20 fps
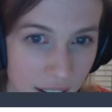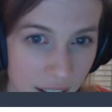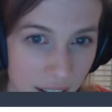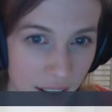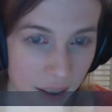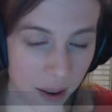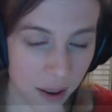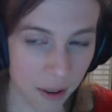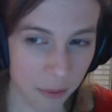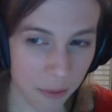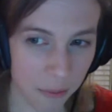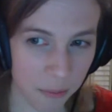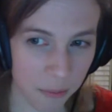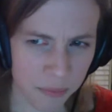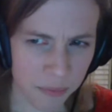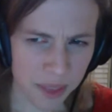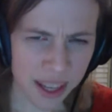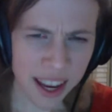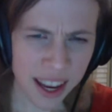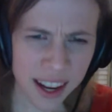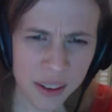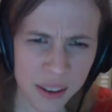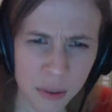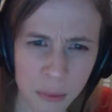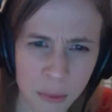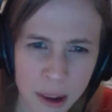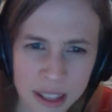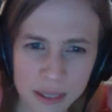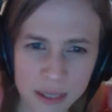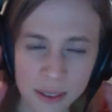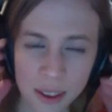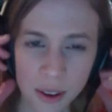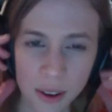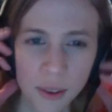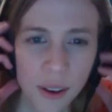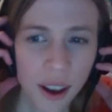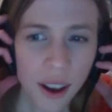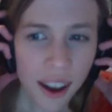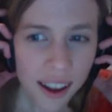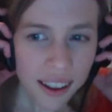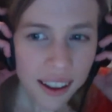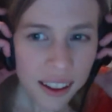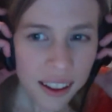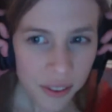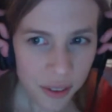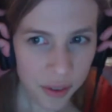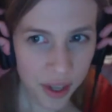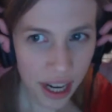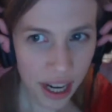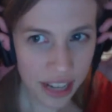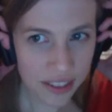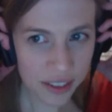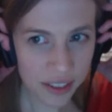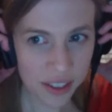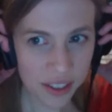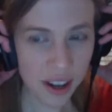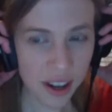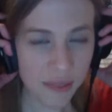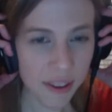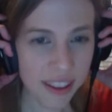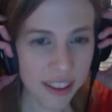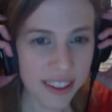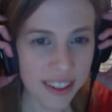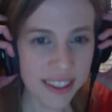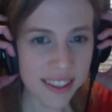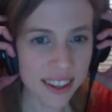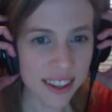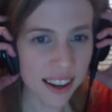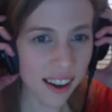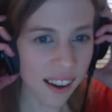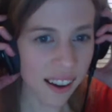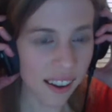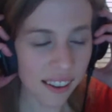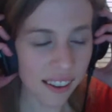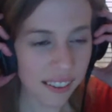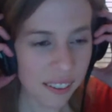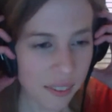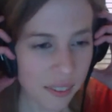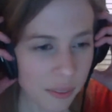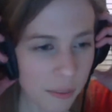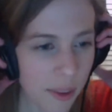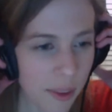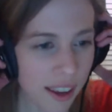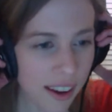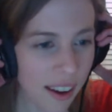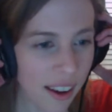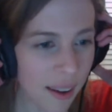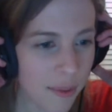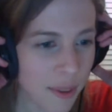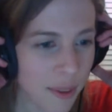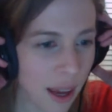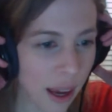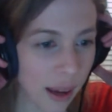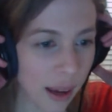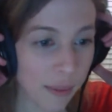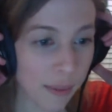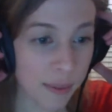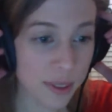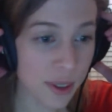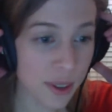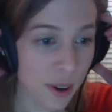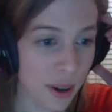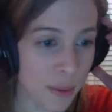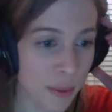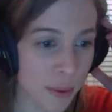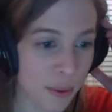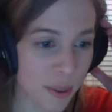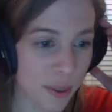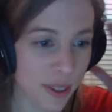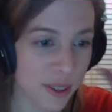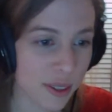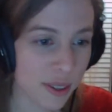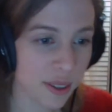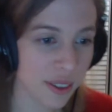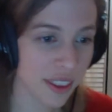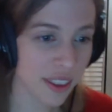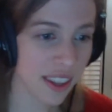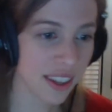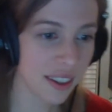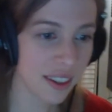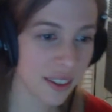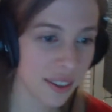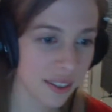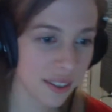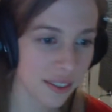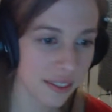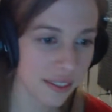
Um, it kind of reminds me though, uh, if, if you guys are talking about this, uh, man, I'm I'm sorry, Professor, that your